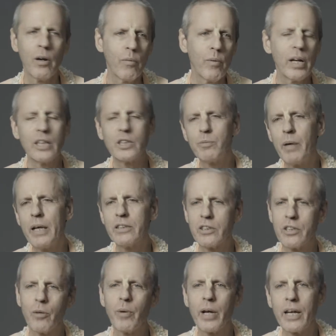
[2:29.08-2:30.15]
When it's
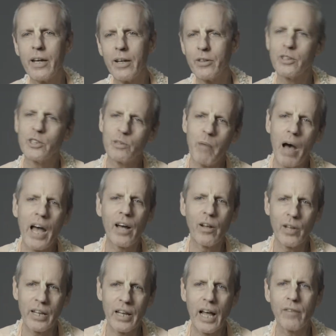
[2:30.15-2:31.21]
pizza, we can smile
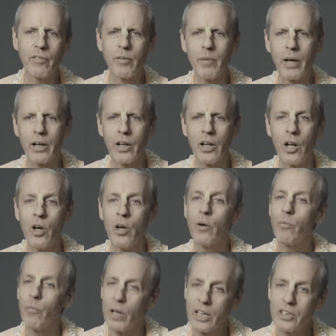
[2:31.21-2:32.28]
and laugh about it.
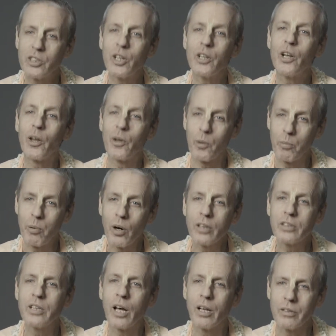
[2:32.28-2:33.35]
When it's another
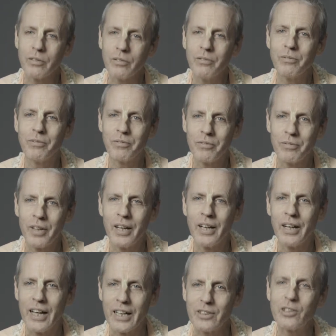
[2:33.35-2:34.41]
person,
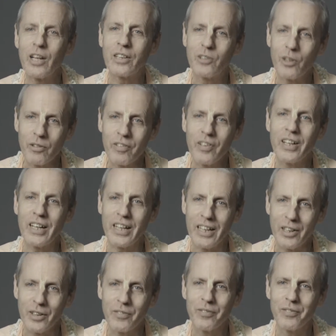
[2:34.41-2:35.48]
it's not so
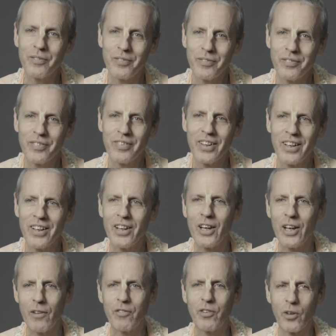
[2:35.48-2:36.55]
funny
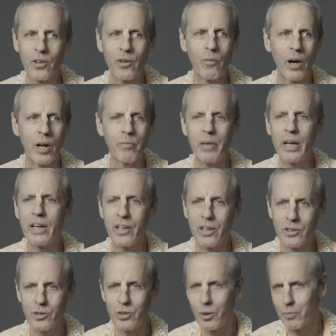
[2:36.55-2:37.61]
if you're the one being
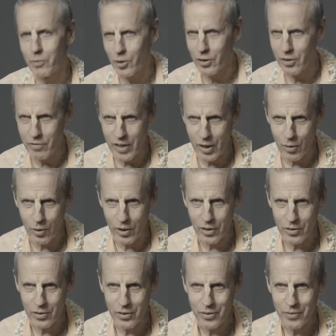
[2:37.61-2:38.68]
consumed or devoured